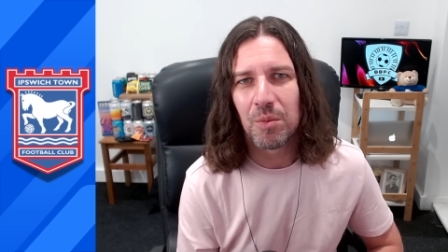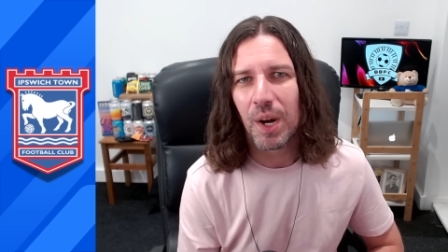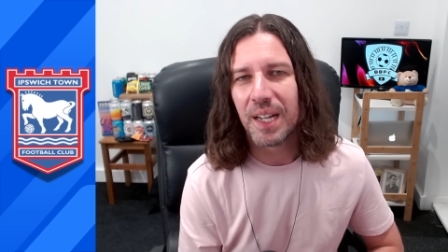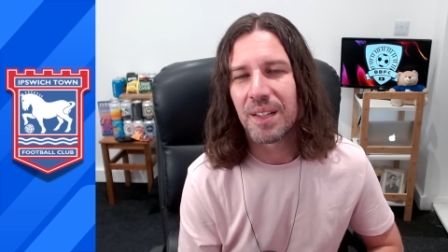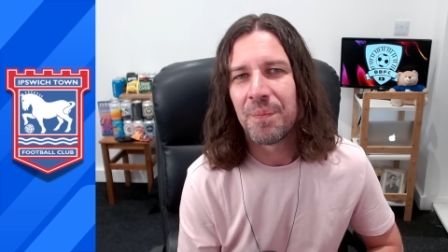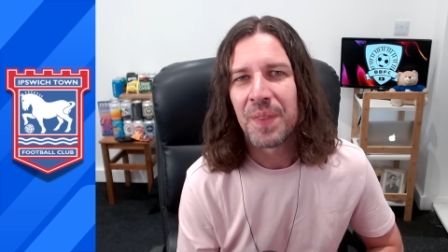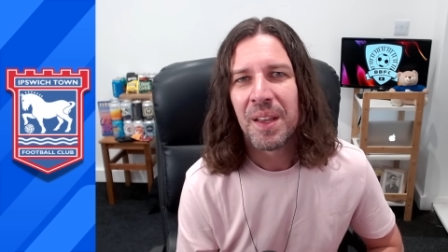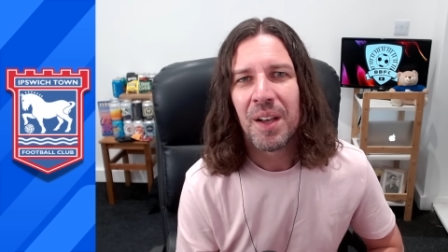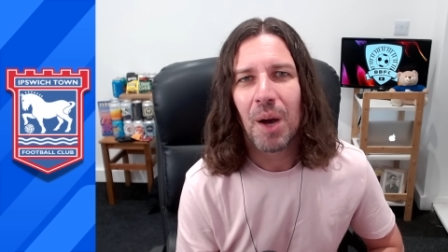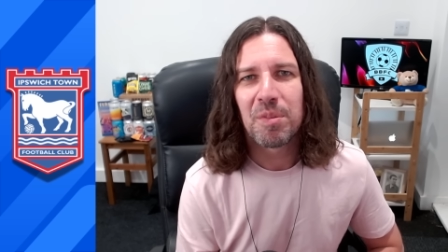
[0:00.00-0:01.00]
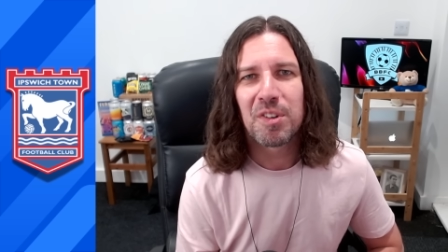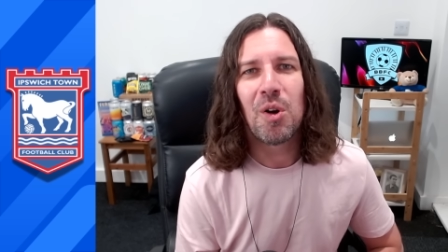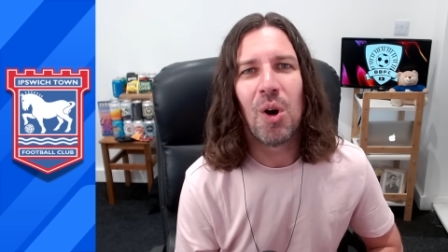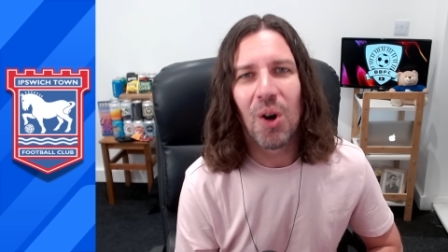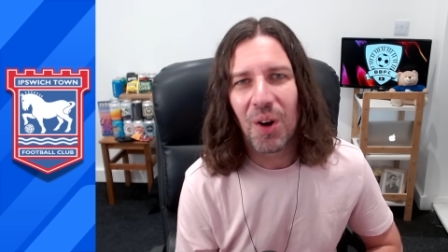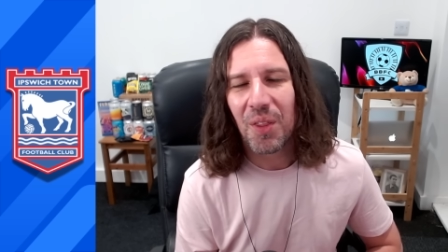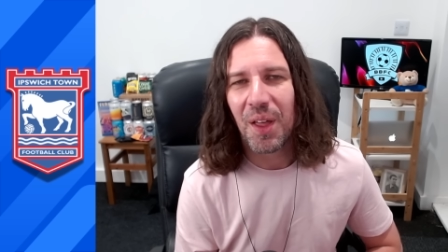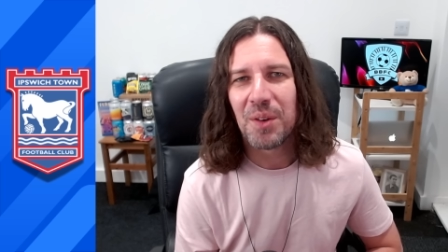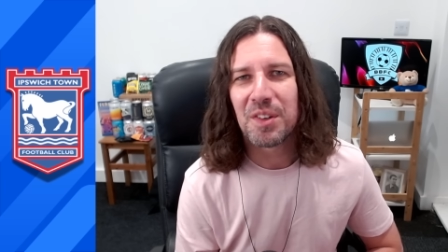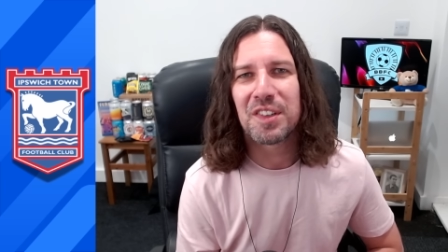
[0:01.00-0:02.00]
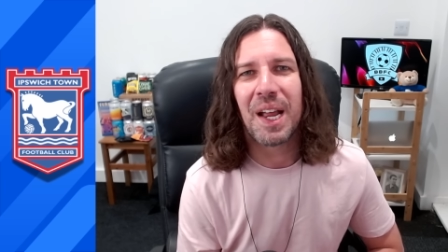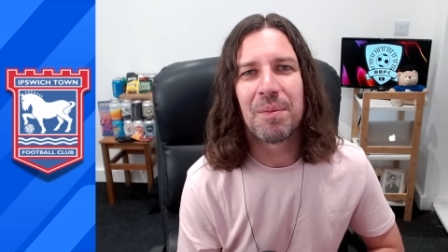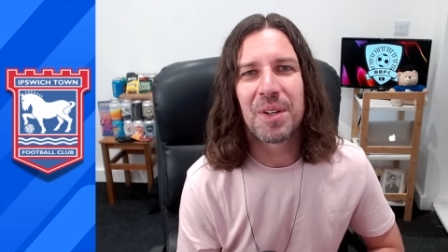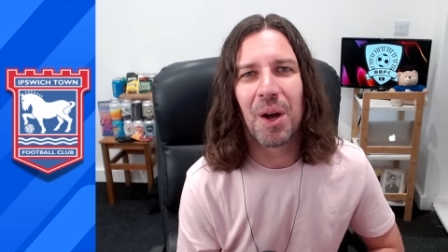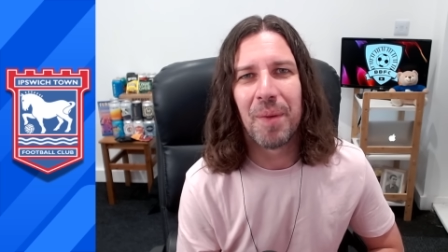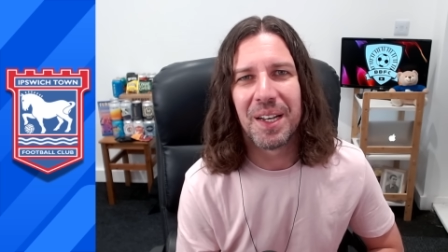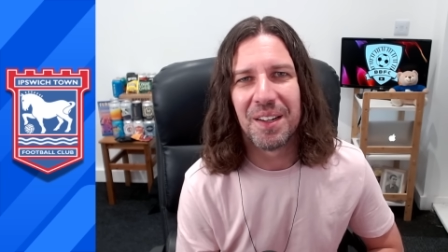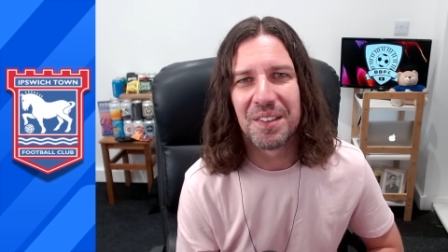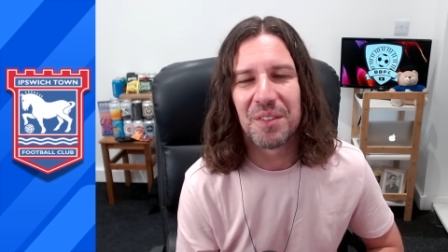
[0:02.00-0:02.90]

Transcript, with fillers: Well, I'm sure those same commenters,